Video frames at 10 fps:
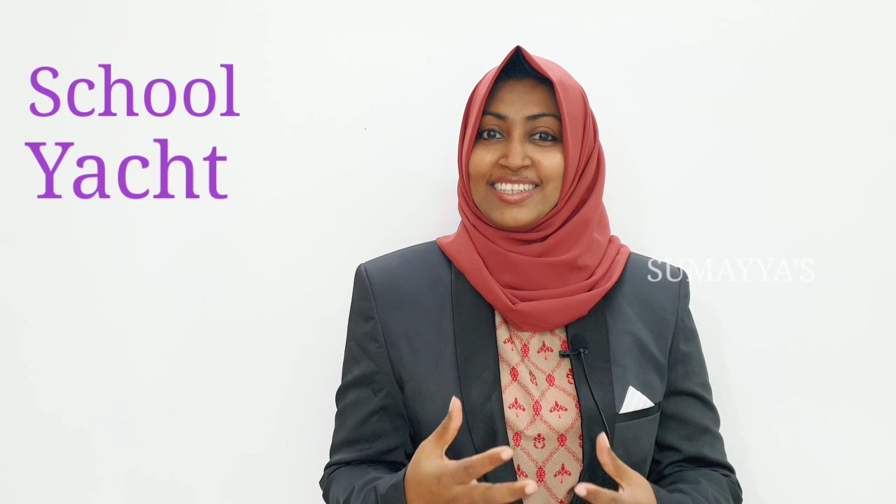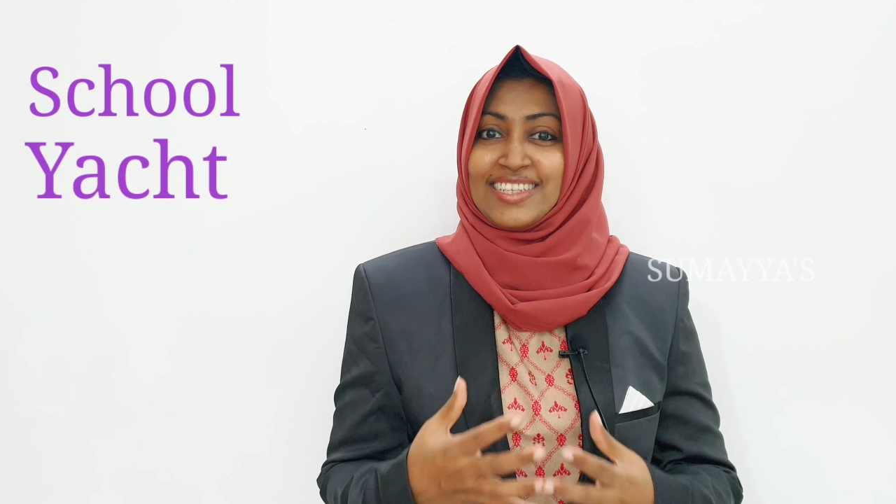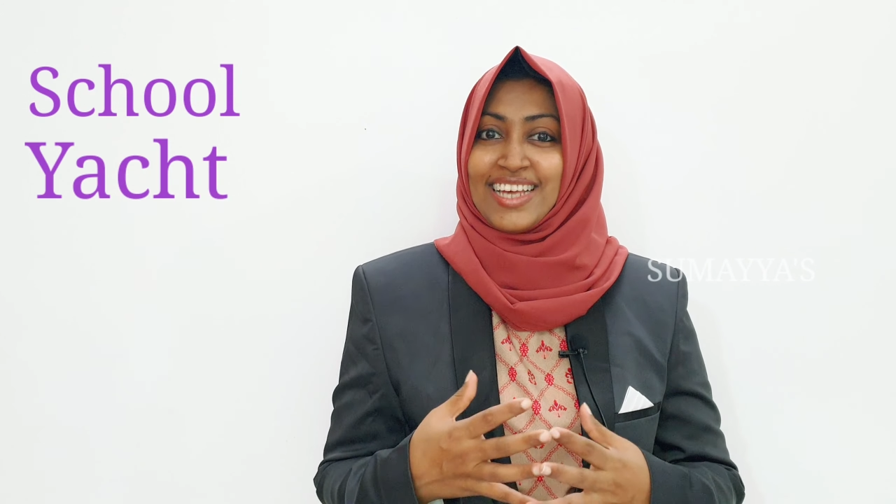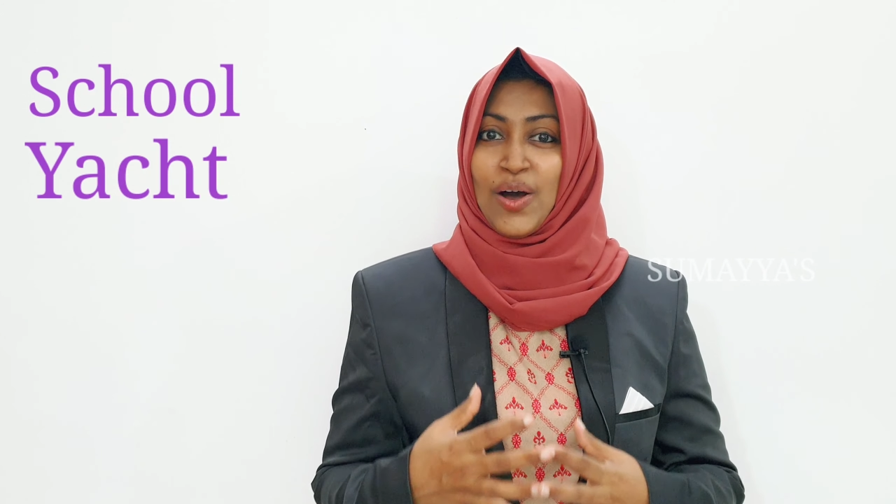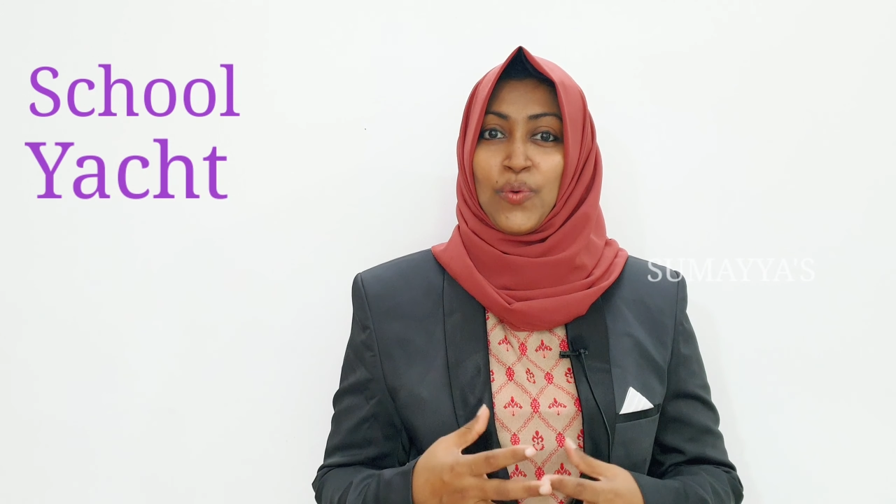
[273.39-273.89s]

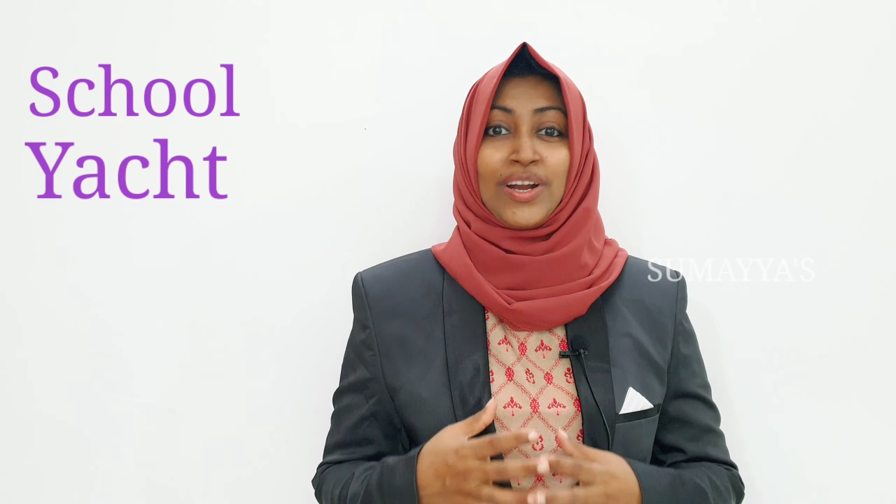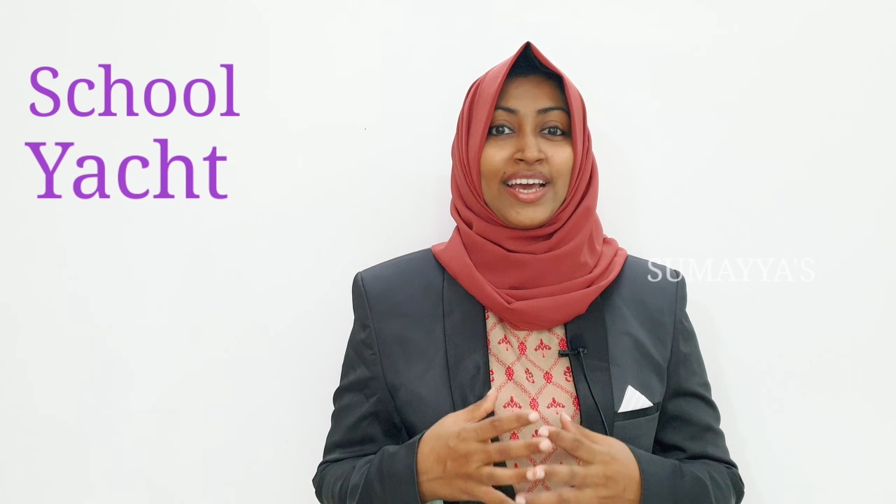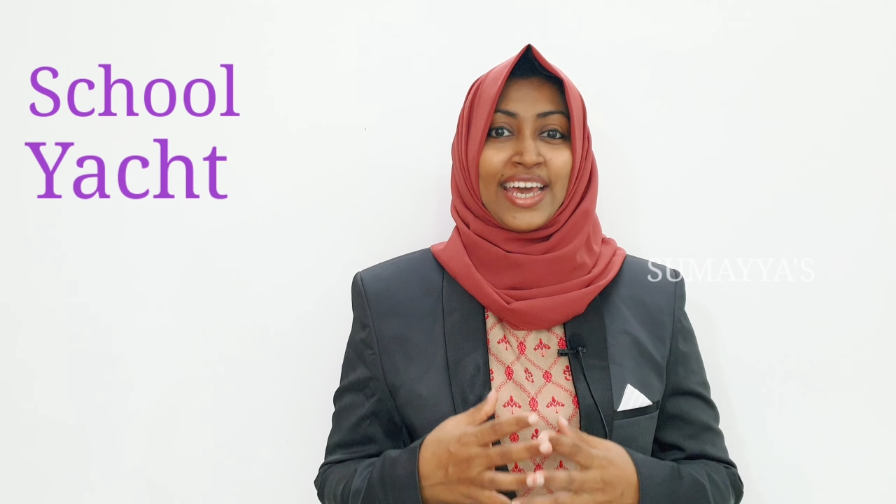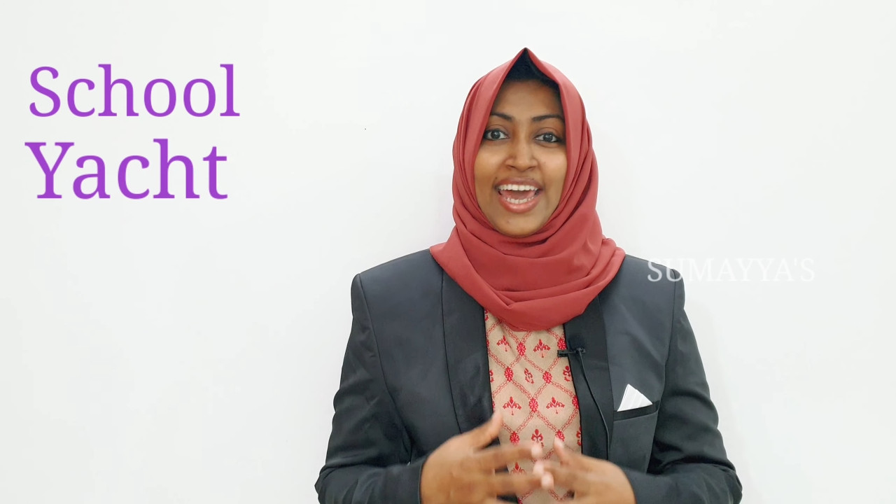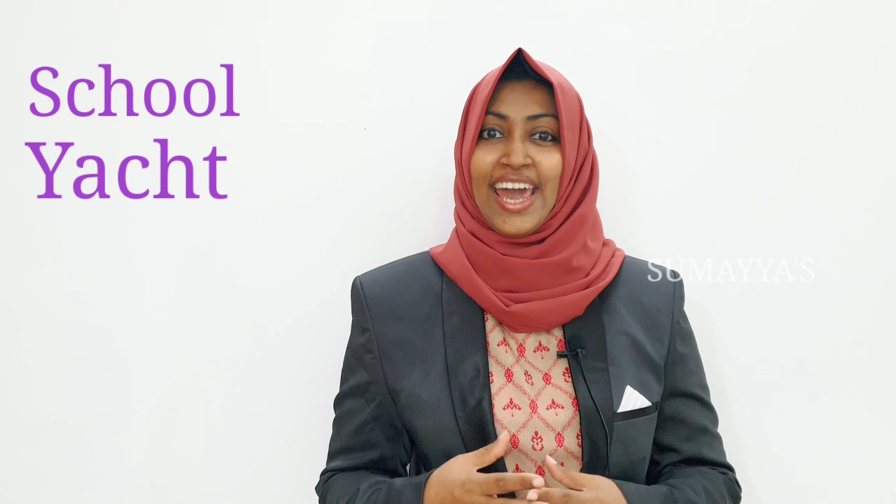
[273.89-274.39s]
sound
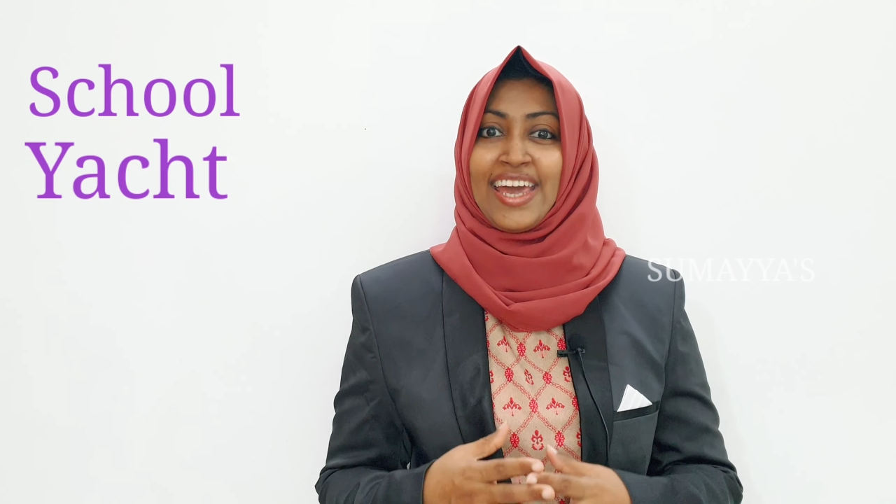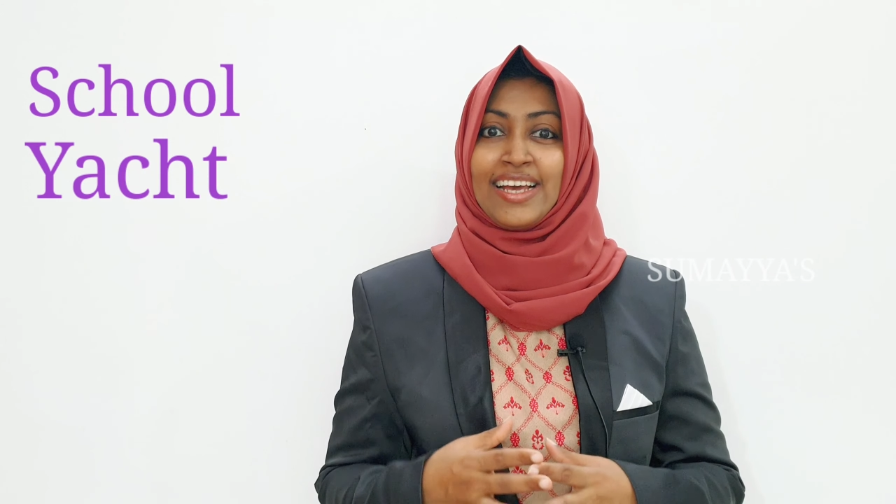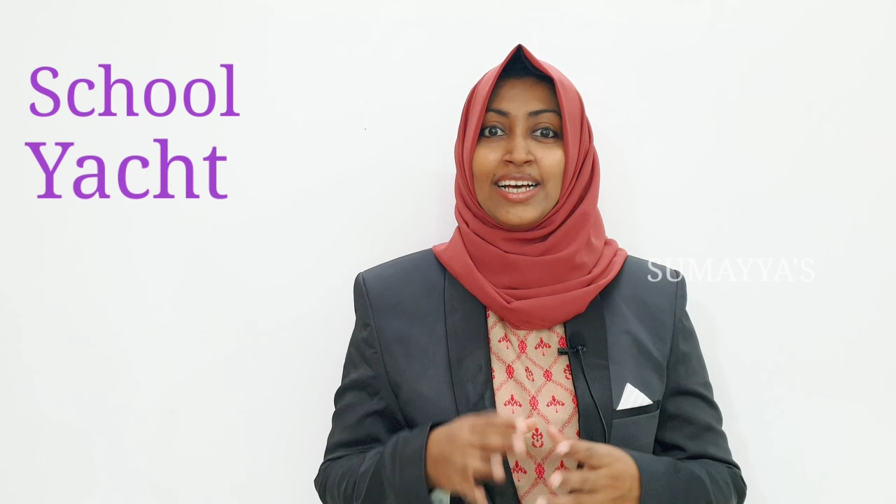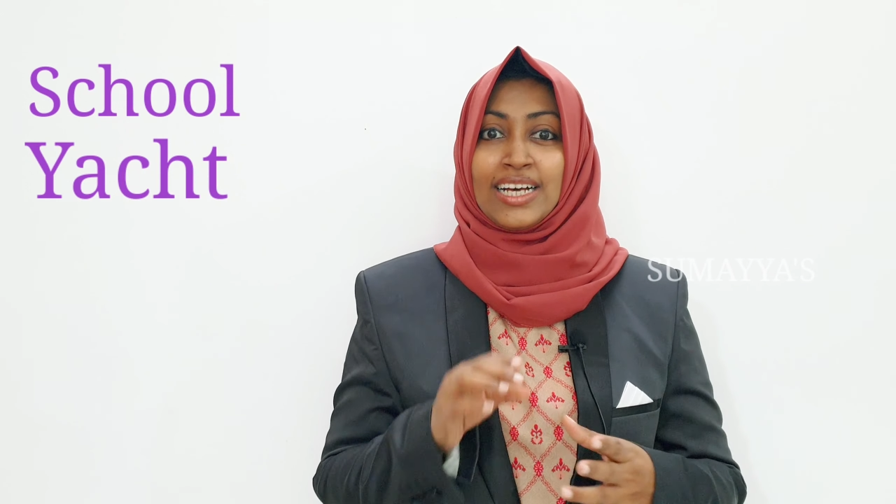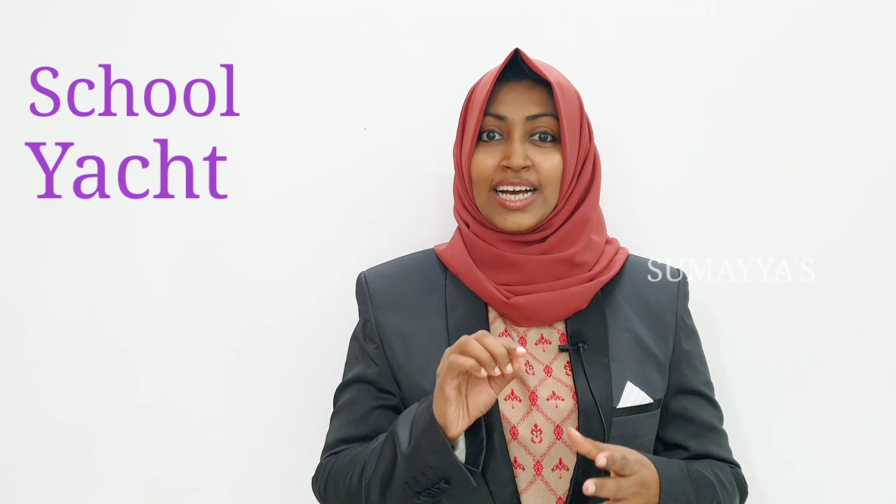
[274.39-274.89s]
K.